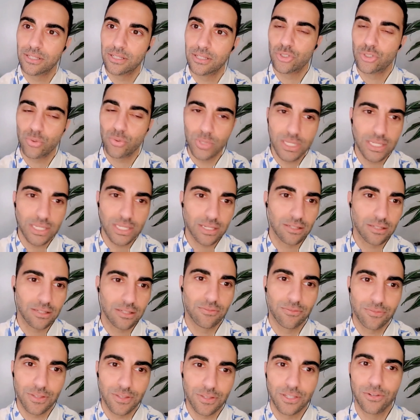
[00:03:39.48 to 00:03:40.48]
tweak it
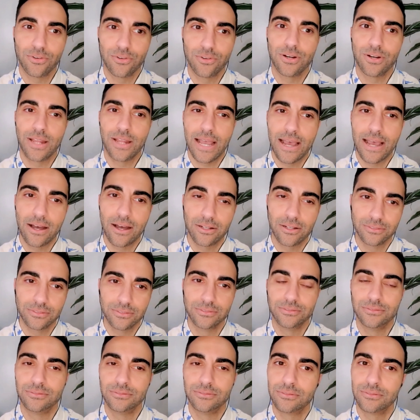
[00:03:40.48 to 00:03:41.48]
and figure it out
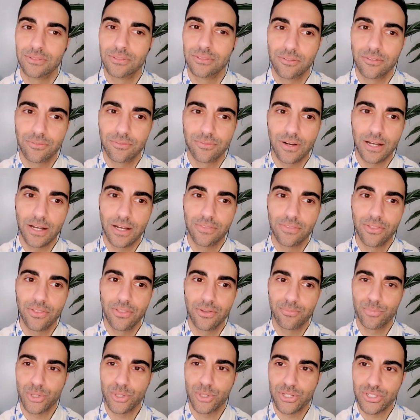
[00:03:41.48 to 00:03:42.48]
and find
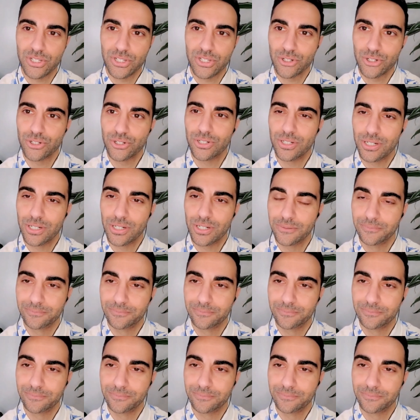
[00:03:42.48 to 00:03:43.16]
the precision in it.